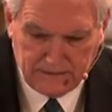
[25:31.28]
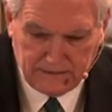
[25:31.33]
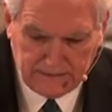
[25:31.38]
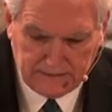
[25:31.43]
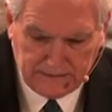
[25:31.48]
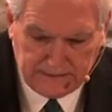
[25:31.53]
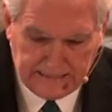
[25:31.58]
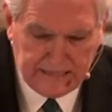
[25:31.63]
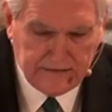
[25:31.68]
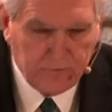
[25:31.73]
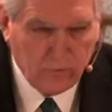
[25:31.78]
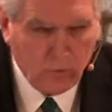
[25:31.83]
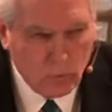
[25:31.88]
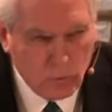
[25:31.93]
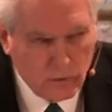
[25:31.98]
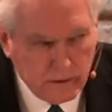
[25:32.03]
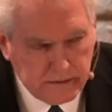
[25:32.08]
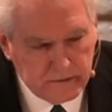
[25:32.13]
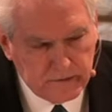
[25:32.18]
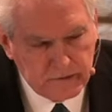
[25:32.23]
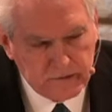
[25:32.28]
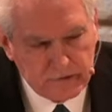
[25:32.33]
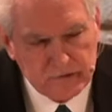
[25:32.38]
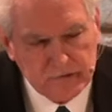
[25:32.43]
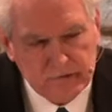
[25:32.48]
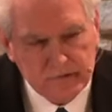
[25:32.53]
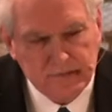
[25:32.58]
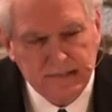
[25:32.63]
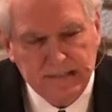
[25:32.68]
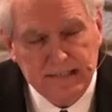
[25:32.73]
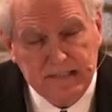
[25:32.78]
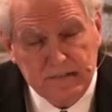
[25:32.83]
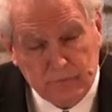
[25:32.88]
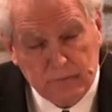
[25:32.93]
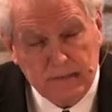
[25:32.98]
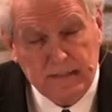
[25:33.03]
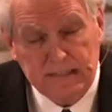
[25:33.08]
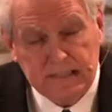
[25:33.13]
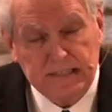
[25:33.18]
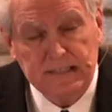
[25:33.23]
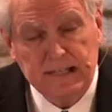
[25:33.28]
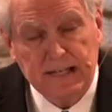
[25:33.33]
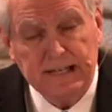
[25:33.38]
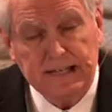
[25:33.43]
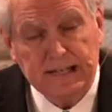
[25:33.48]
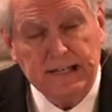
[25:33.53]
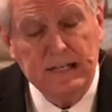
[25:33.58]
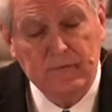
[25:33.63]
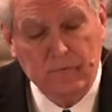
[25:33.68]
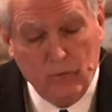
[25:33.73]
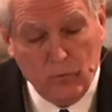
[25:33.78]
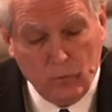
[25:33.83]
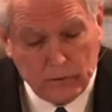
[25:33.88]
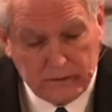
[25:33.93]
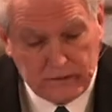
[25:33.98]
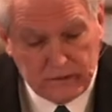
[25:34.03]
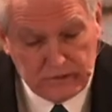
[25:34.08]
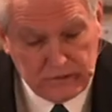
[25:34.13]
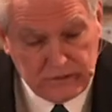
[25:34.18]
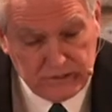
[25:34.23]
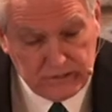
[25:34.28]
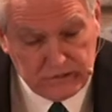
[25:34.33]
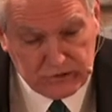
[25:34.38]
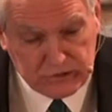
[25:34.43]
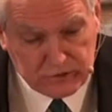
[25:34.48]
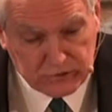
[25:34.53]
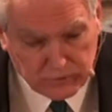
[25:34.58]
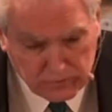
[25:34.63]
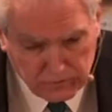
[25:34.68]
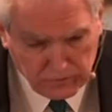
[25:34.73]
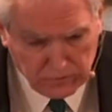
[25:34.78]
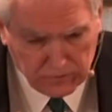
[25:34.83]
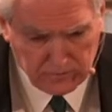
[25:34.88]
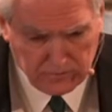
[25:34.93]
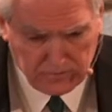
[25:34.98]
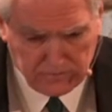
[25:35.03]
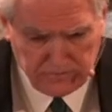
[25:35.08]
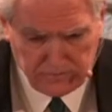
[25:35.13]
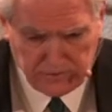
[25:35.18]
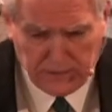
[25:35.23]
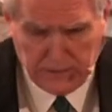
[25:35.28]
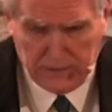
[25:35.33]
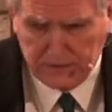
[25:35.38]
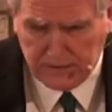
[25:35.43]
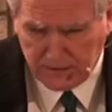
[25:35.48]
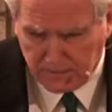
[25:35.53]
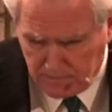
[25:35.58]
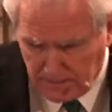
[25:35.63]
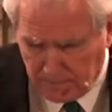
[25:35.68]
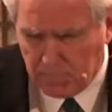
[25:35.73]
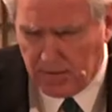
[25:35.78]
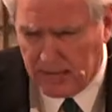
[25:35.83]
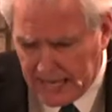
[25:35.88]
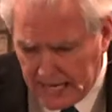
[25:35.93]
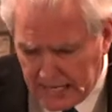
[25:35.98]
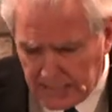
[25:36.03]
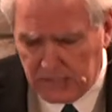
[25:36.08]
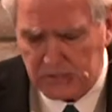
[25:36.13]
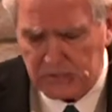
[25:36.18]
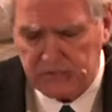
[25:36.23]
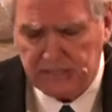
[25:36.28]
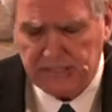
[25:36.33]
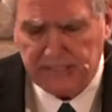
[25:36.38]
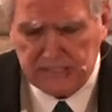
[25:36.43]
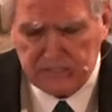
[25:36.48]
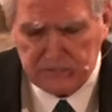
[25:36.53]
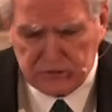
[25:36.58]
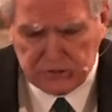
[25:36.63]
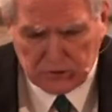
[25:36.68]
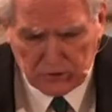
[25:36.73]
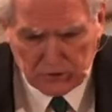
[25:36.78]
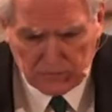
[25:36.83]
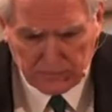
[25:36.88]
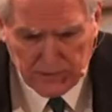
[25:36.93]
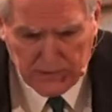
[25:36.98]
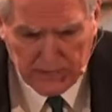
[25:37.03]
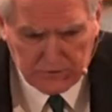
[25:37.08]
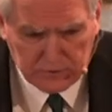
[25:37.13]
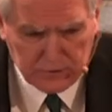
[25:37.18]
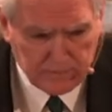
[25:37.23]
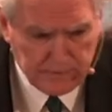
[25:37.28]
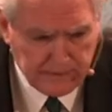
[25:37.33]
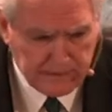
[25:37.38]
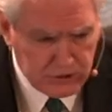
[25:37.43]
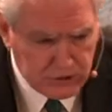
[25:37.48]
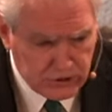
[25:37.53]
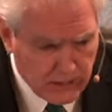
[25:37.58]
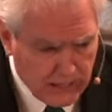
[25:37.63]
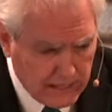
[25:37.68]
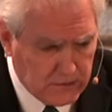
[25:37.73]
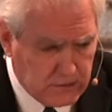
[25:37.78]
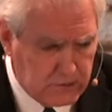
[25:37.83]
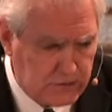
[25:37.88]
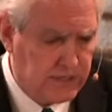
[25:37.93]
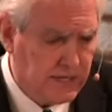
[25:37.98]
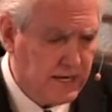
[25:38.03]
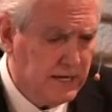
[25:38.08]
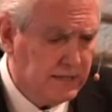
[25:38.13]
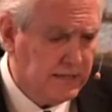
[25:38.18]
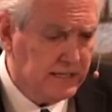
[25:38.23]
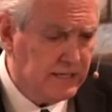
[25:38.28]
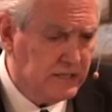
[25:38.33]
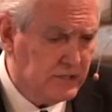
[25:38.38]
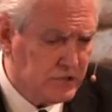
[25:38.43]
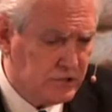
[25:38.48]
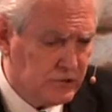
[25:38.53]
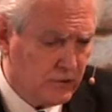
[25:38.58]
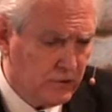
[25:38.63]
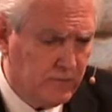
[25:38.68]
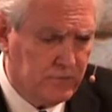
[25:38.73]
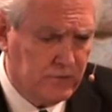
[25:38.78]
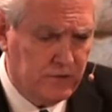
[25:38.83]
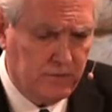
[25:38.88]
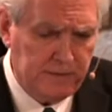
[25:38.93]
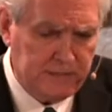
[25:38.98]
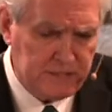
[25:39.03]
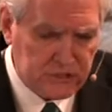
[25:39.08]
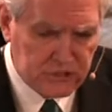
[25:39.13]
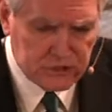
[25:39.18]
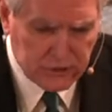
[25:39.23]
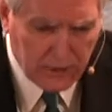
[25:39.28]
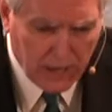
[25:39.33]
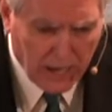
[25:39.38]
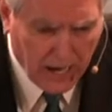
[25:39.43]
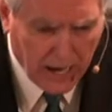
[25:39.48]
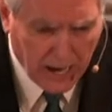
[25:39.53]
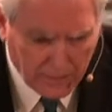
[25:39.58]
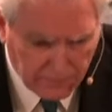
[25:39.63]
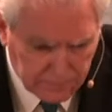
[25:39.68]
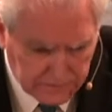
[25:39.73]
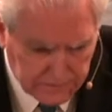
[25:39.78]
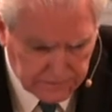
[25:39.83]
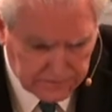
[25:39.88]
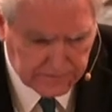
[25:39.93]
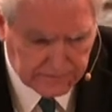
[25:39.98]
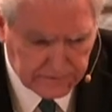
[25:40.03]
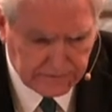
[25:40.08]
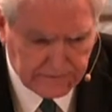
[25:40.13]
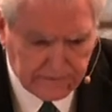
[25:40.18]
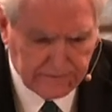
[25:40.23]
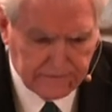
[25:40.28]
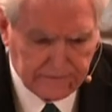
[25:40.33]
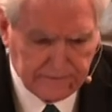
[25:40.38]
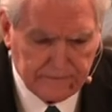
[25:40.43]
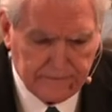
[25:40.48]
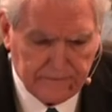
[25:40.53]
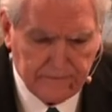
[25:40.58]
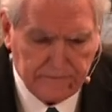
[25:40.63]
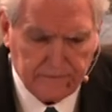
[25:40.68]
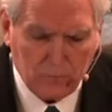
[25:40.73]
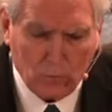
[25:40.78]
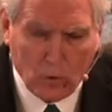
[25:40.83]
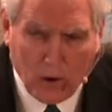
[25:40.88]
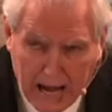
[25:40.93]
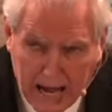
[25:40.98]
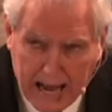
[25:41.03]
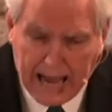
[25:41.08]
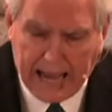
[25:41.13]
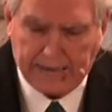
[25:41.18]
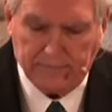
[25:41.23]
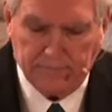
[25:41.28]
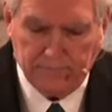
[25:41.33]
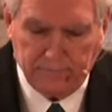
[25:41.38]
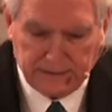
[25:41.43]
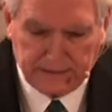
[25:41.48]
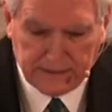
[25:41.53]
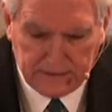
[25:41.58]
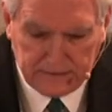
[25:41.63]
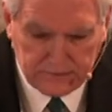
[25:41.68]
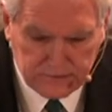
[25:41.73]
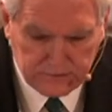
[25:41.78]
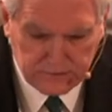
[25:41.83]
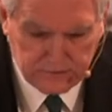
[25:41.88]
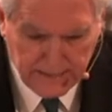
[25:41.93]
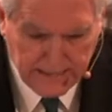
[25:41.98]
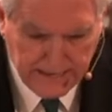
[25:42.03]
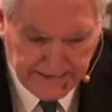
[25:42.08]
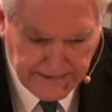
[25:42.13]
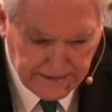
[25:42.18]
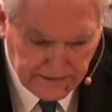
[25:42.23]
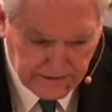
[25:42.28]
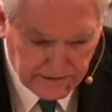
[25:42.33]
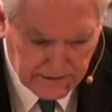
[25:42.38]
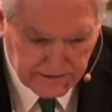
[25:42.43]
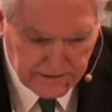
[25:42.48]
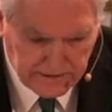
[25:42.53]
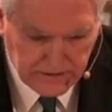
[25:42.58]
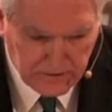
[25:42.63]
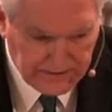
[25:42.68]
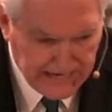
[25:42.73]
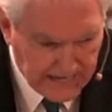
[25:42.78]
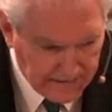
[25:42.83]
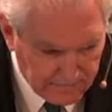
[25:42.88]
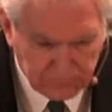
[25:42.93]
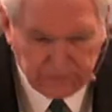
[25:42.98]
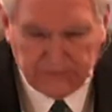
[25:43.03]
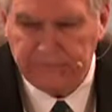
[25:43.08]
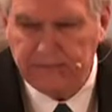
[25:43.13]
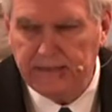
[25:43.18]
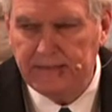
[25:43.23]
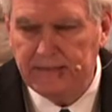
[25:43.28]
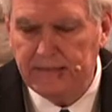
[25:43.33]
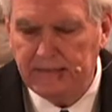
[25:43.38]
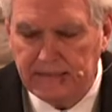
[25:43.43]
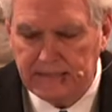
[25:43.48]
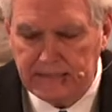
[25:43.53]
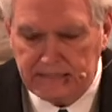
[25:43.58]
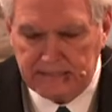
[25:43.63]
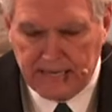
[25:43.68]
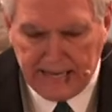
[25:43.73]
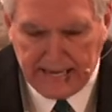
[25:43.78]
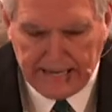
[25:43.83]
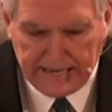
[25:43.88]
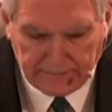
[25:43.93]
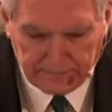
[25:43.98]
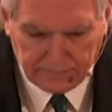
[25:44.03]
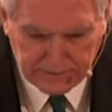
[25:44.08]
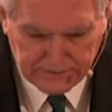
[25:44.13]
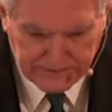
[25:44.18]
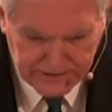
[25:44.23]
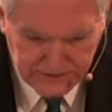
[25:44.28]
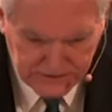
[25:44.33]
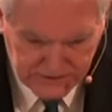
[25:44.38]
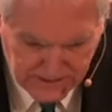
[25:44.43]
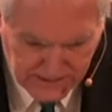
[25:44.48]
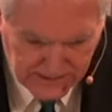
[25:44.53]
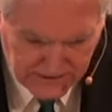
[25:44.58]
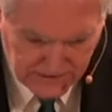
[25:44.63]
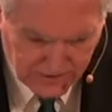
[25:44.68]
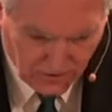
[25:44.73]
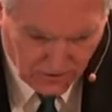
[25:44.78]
Evil ones, he's really saying, evil ones deserve to be banished. They deserve to be judged. They deserve to be stopped. Why? Because you can't believe anything they say, because their